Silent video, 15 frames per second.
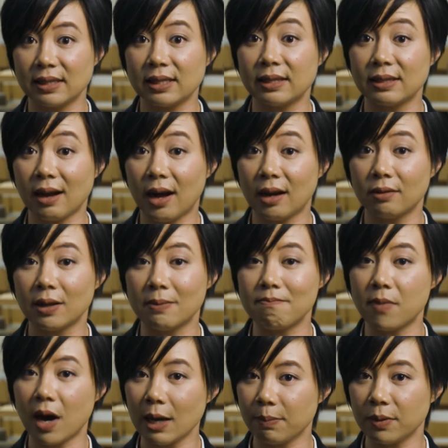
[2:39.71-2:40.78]
the style that
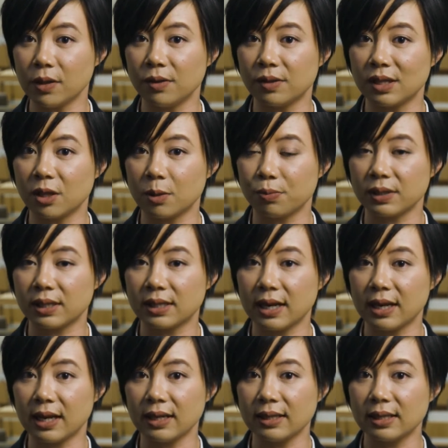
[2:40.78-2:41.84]
might be used in the
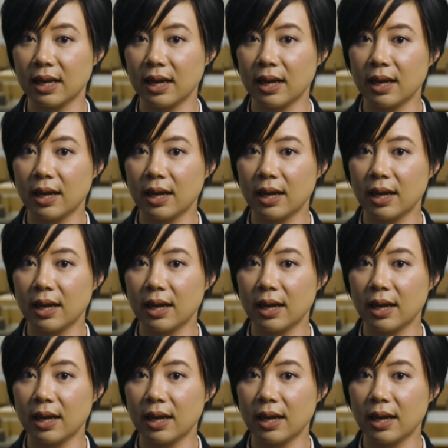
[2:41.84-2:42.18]
proceedings,